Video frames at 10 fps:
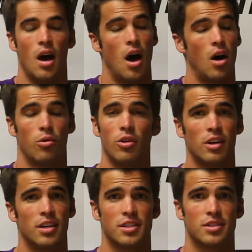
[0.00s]
Really,
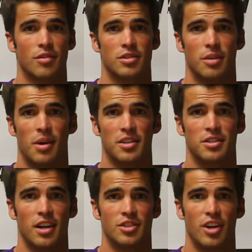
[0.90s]
I just over summer I just
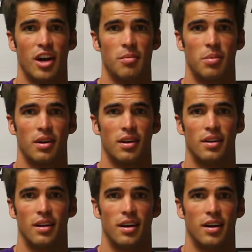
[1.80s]
stayed in shape.
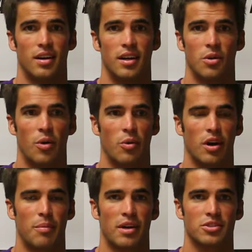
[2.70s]
And anyway, when I
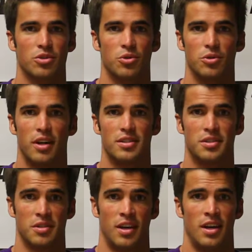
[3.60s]
got back to school, I
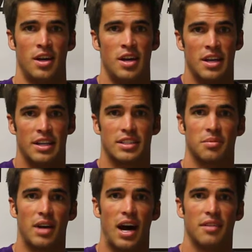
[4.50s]
just did some
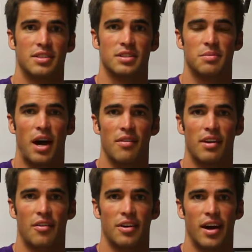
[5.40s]
diving
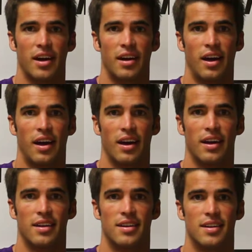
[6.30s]
every day,
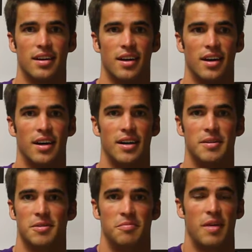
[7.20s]
and
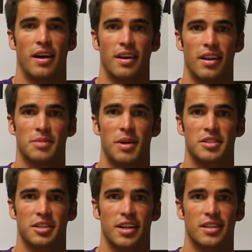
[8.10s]
that's
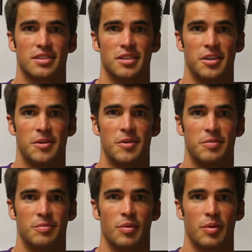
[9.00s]
basically it. So
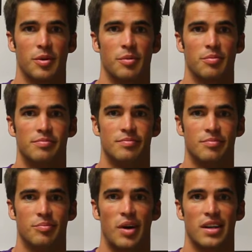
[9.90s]
we're
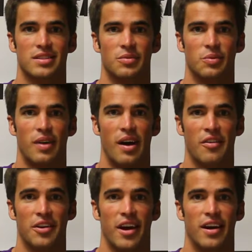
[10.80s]
practicing
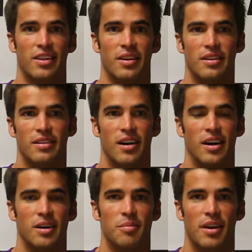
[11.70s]
every day. Then
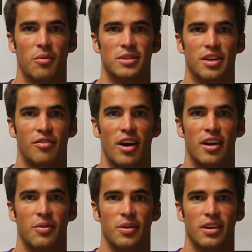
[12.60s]
Monday, Wednesday,
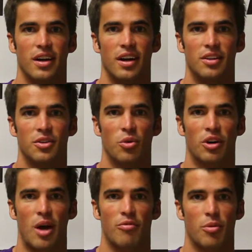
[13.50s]
Friday, we do
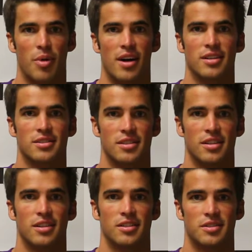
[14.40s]
workout for practice.
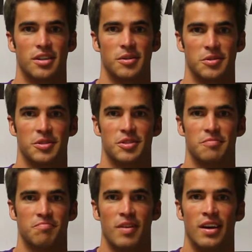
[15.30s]
So
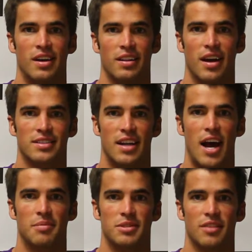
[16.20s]
just legs and
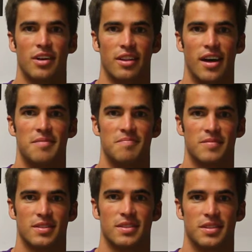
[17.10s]
abs, stuff like that. So.